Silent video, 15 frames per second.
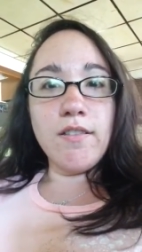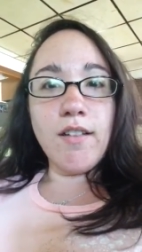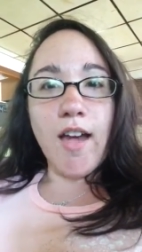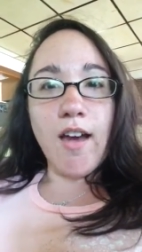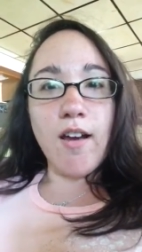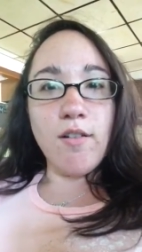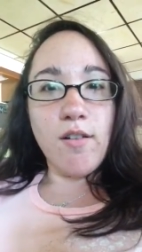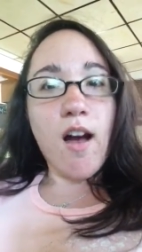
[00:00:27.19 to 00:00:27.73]

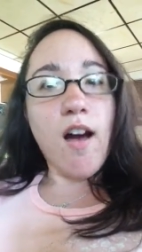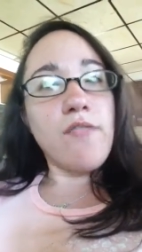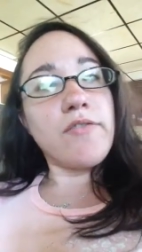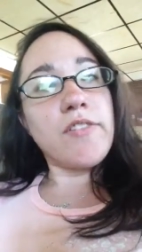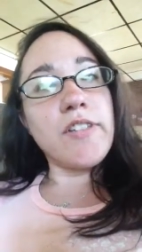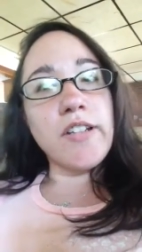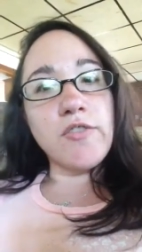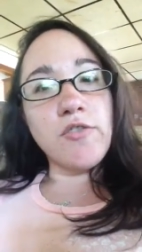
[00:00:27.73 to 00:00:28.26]
how
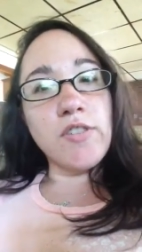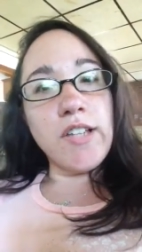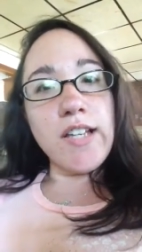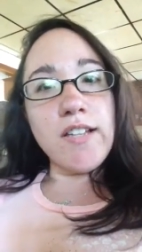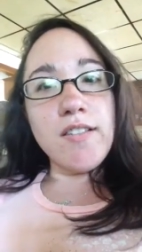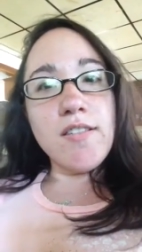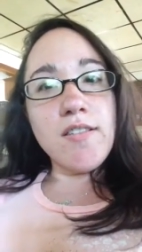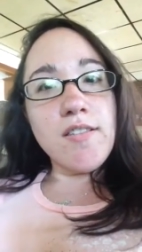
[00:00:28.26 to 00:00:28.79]
conflict
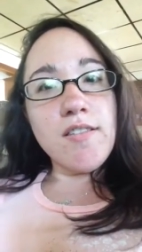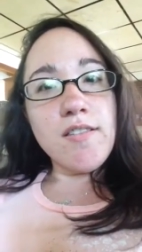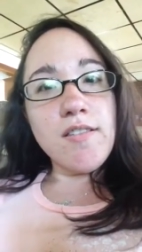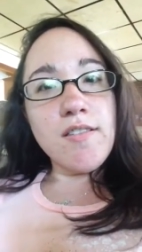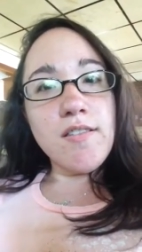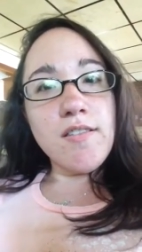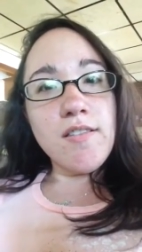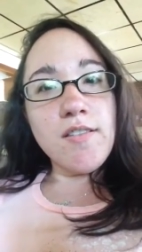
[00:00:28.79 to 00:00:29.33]
relates
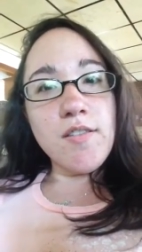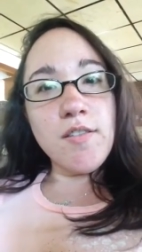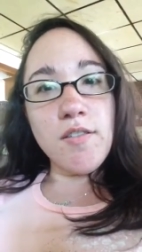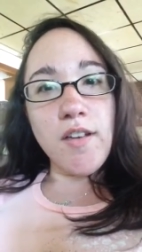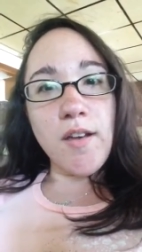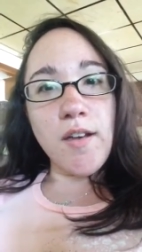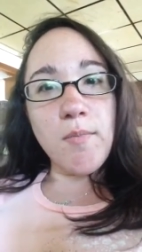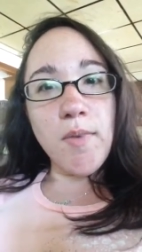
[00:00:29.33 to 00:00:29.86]
to
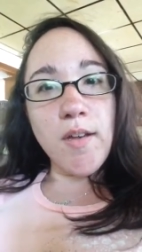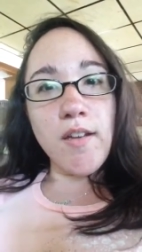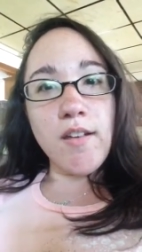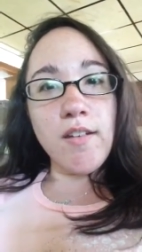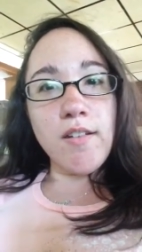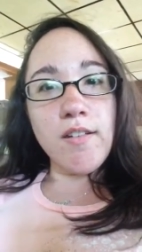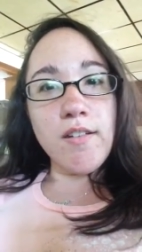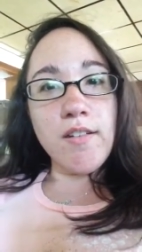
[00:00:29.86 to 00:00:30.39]
them,
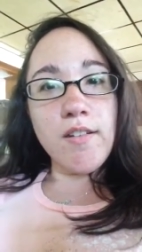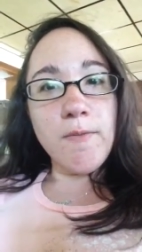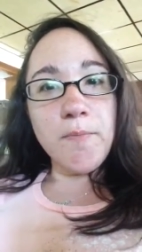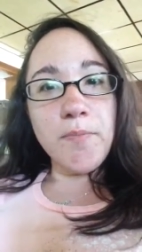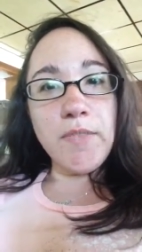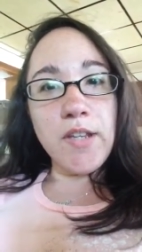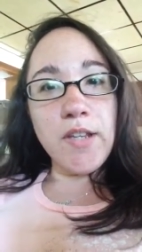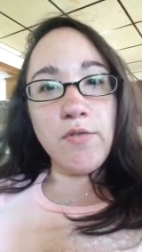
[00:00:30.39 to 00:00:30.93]
and
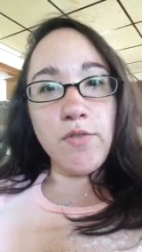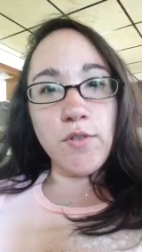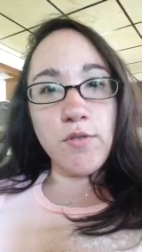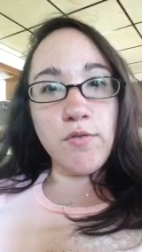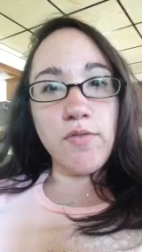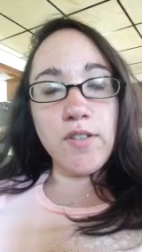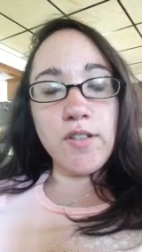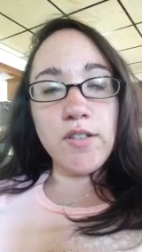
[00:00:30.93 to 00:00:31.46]
if
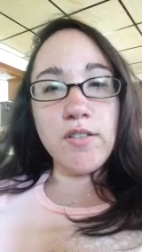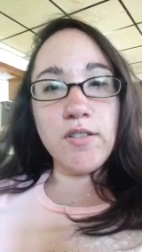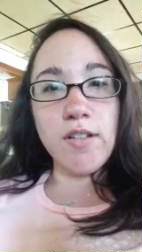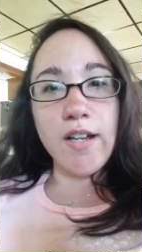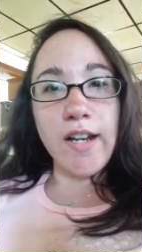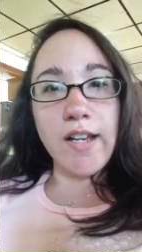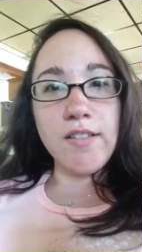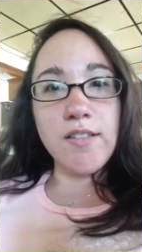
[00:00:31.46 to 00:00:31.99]
you feel
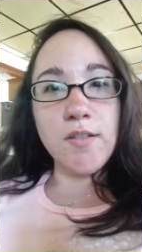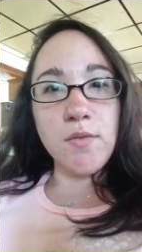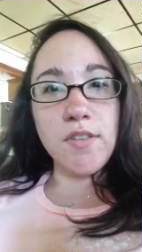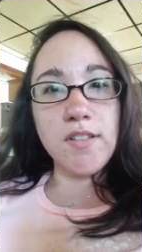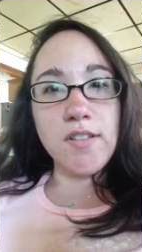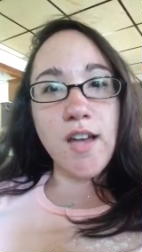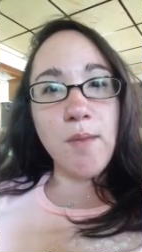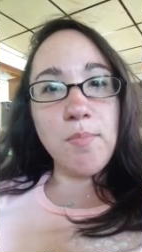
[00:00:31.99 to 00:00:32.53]
connected with
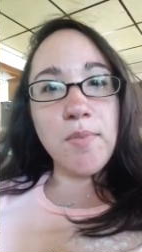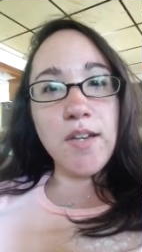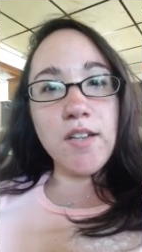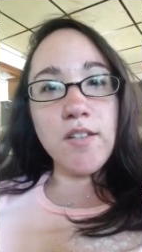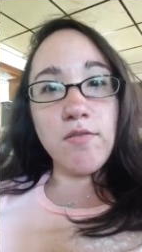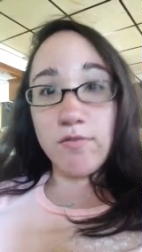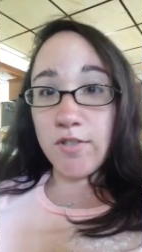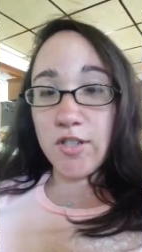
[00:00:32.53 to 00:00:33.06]
the
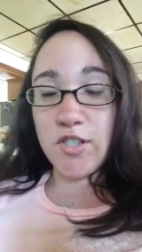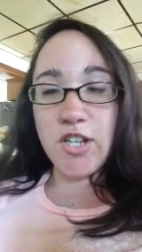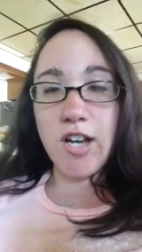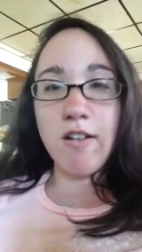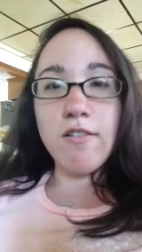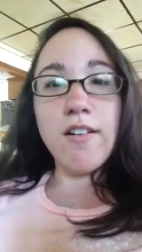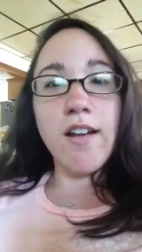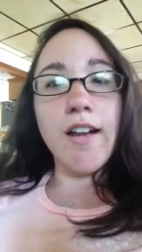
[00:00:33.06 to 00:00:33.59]
topic, reach
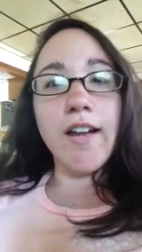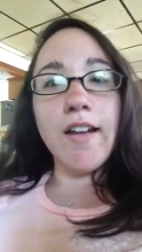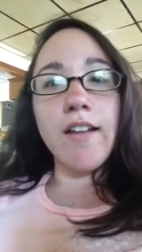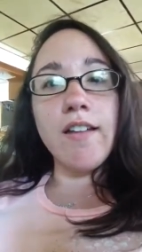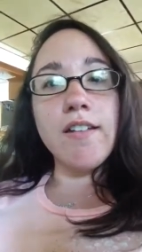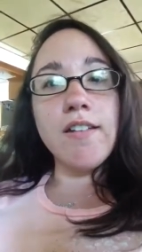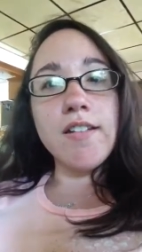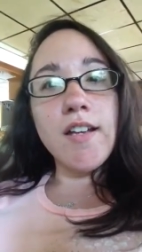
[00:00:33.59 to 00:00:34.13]
out
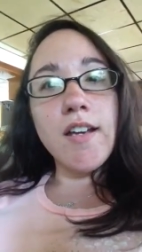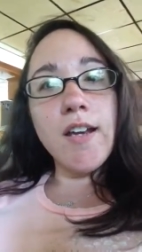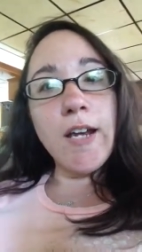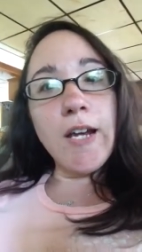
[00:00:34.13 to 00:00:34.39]
and